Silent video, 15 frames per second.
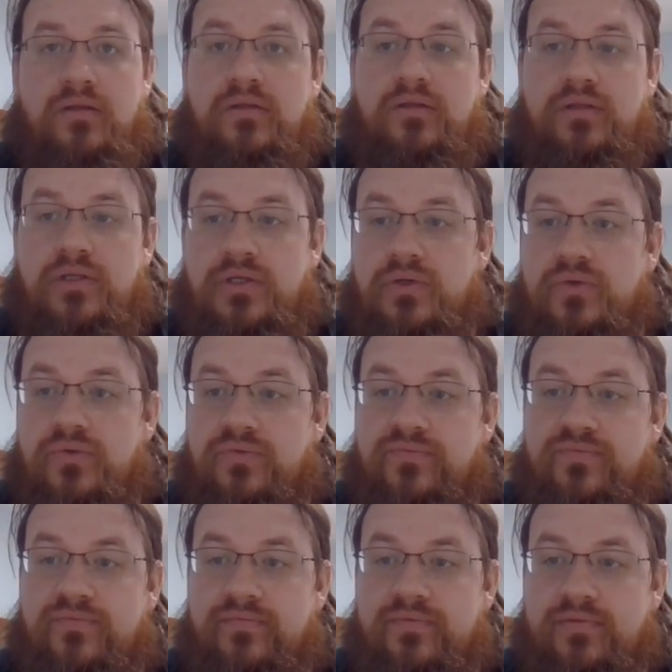
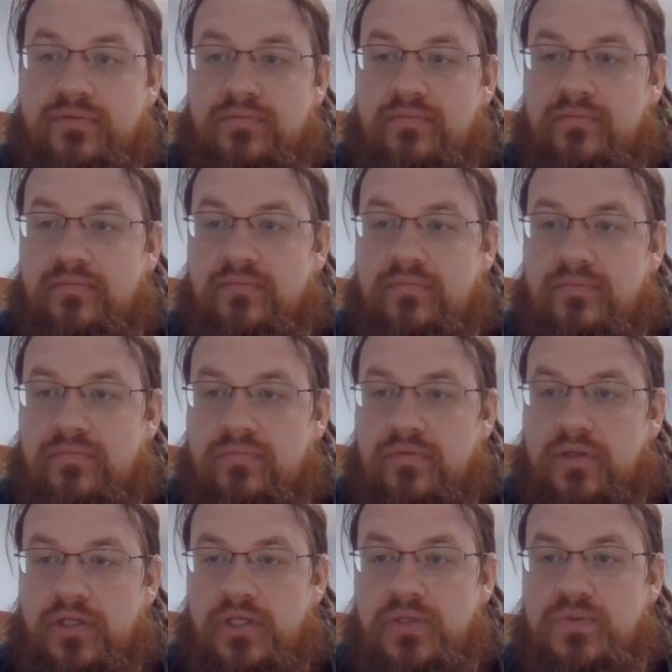you've
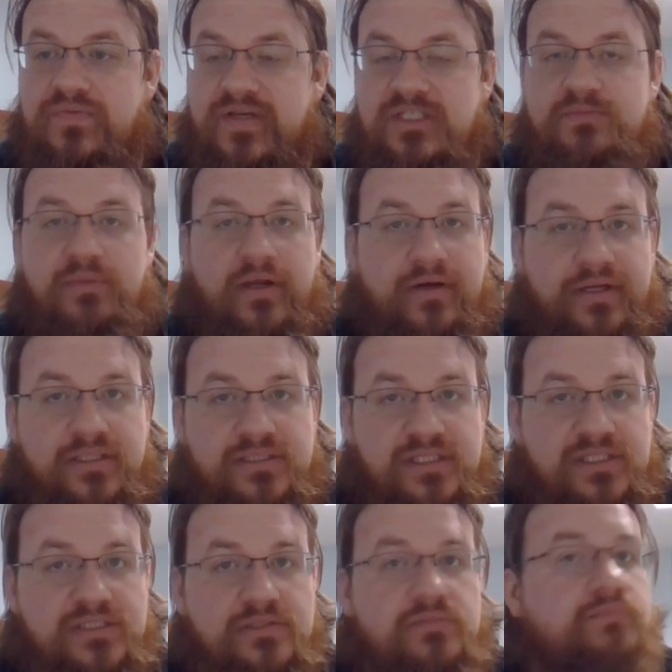you've experienced
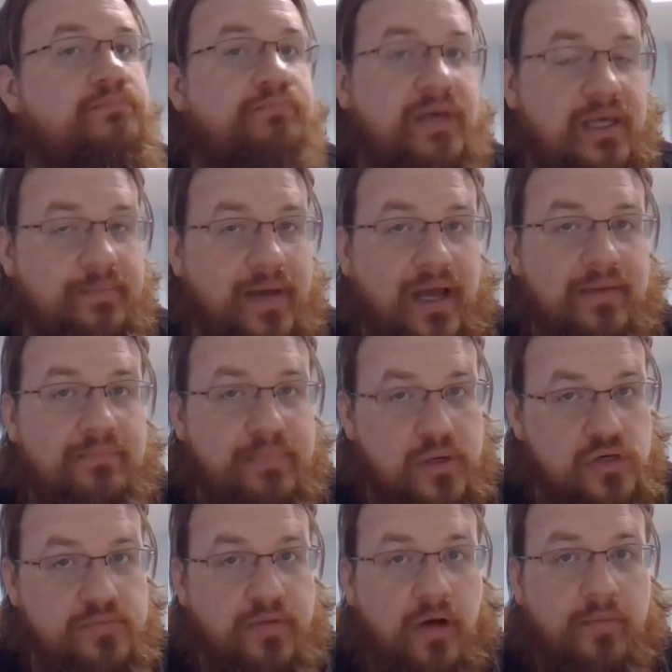this being my
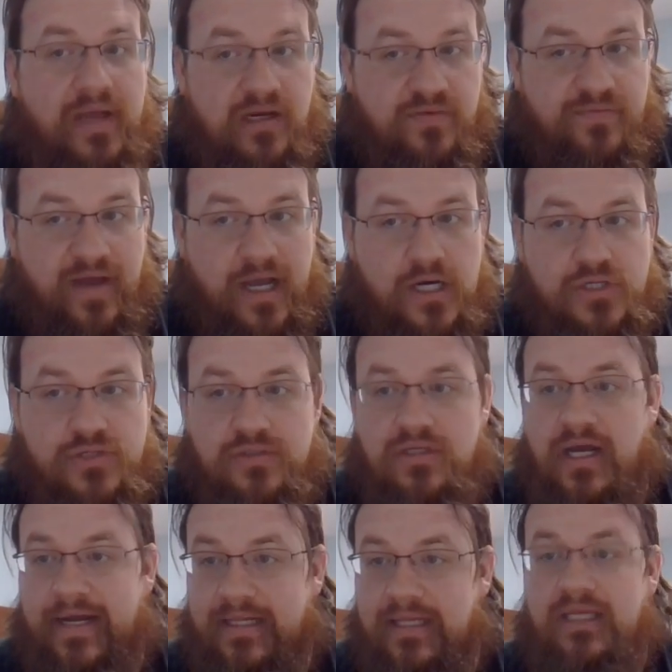beard balm manufacturer.
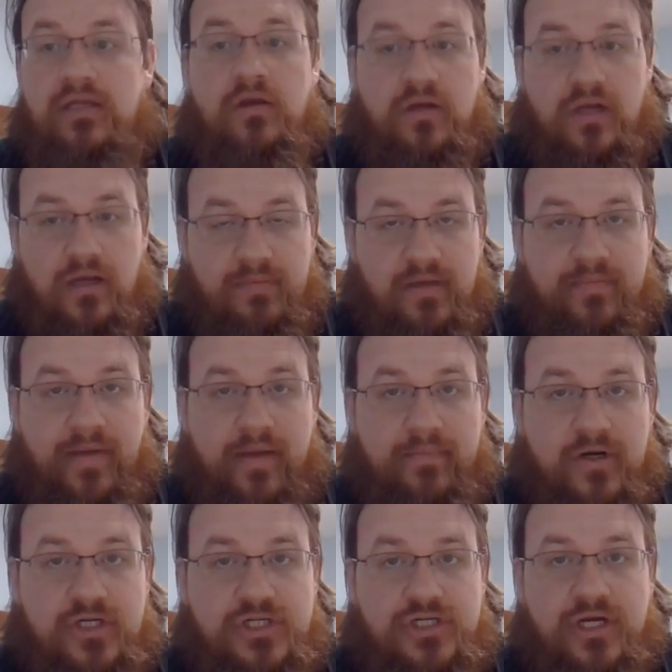Eileen, you're going to be my
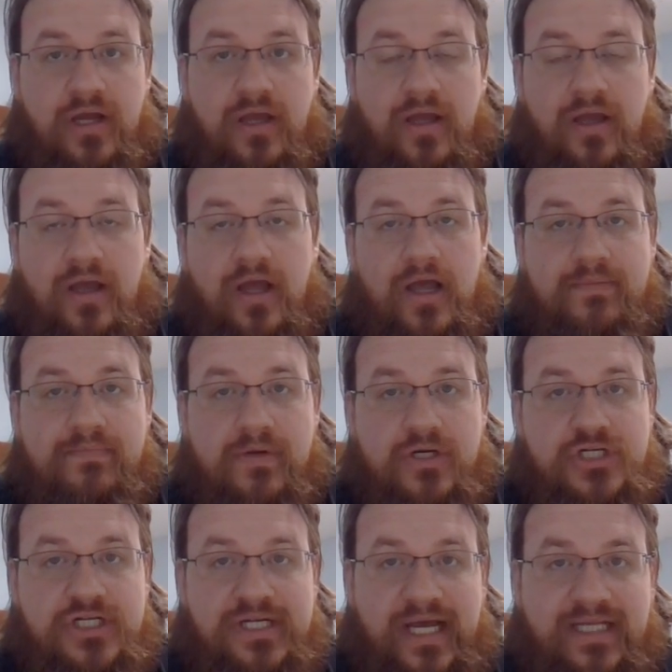merch
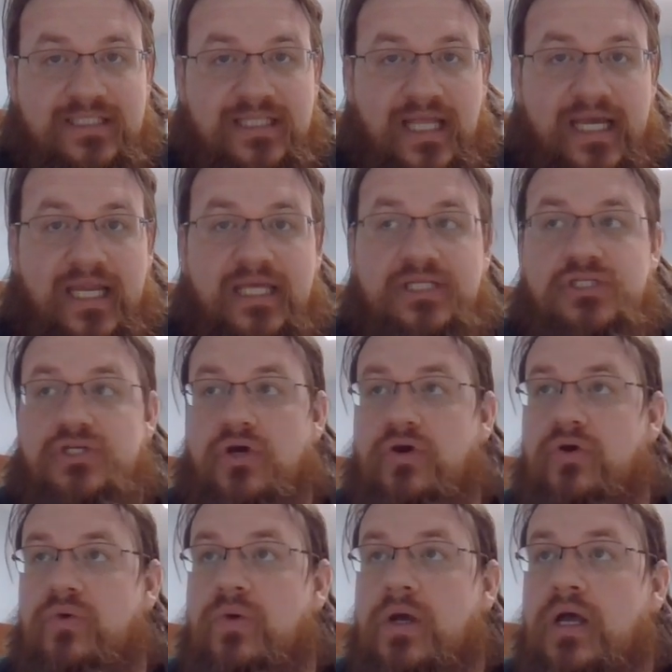merchandise lady,
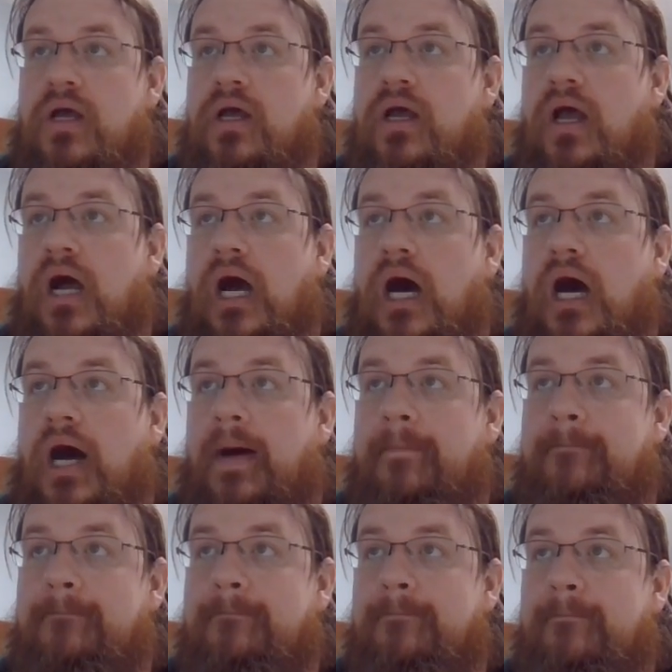so
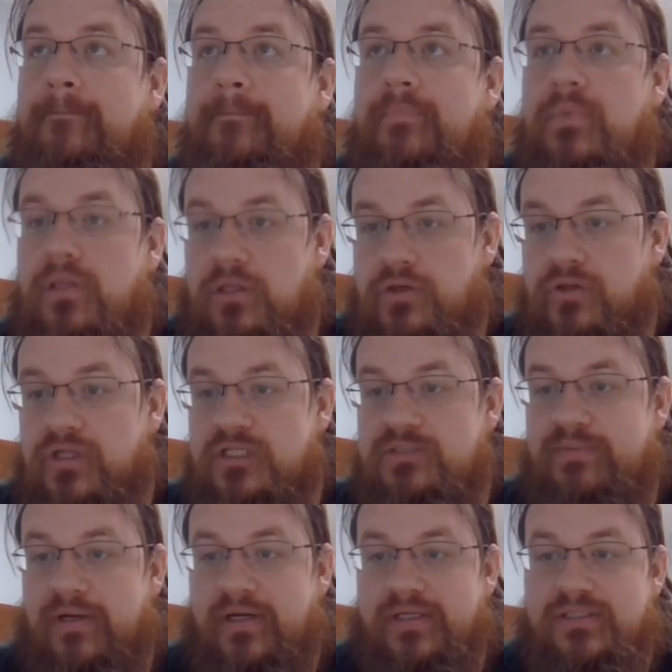um, you'll
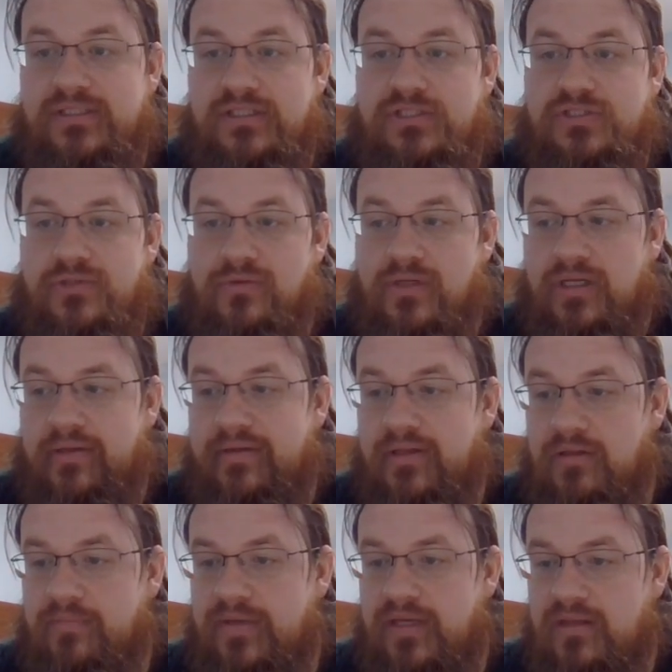experience this soon. It,
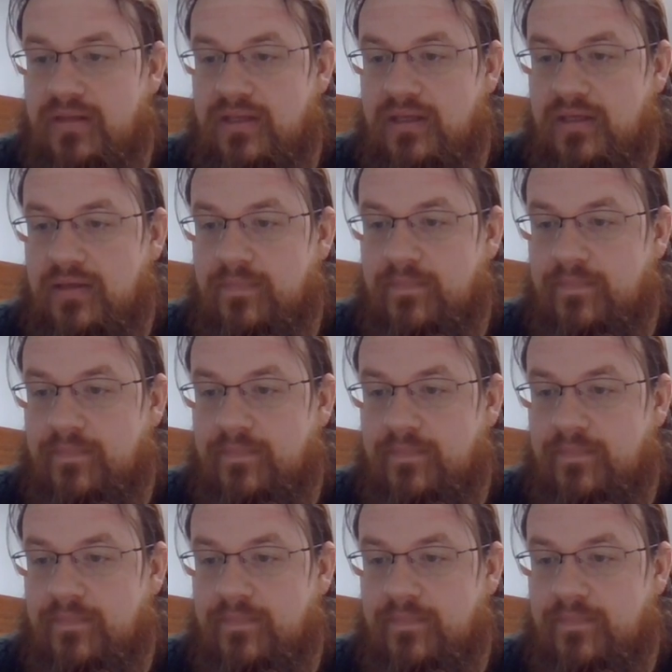it'll be the